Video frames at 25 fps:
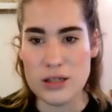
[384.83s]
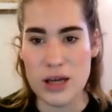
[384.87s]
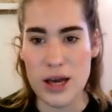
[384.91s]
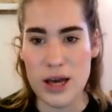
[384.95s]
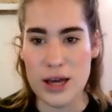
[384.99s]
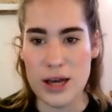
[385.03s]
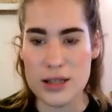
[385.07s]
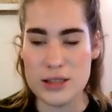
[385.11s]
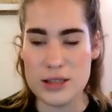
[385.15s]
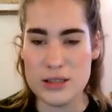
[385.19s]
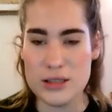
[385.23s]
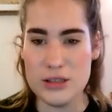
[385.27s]

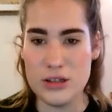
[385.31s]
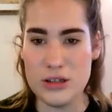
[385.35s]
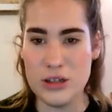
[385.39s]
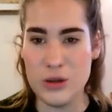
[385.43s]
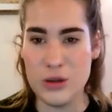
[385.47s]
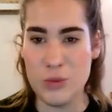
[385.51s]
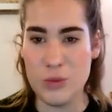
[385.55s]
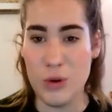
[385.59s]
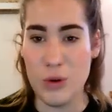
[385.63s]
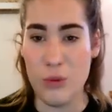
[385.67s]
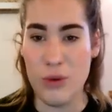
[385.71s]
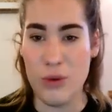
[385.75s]
I had to look
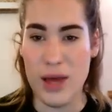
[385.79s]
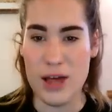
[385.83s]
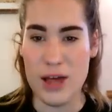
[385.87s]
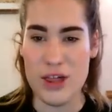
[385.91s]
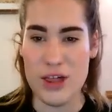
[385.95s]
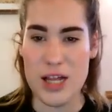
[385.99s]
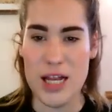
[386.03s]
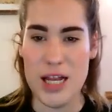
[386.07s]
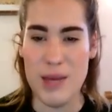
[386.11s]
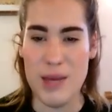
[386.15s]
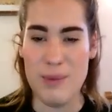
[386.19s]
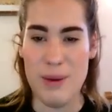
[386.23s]
at what we
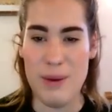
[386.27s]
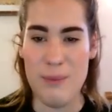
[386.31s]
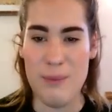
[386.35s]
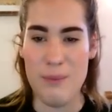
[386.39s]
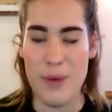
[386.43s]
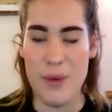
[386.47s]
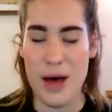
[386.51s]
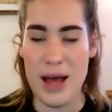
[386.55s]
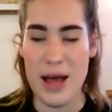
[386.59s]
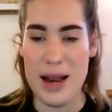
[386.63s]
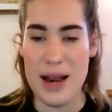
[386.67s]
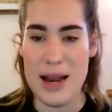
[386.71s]
actually meant
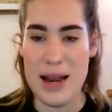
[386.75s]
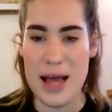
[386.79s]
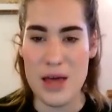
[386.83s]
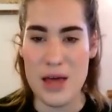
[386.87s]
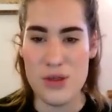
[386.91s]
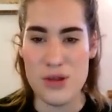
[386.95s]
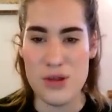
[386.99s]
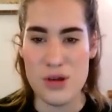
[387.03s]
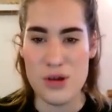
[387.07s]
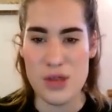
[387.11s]
by "lest,"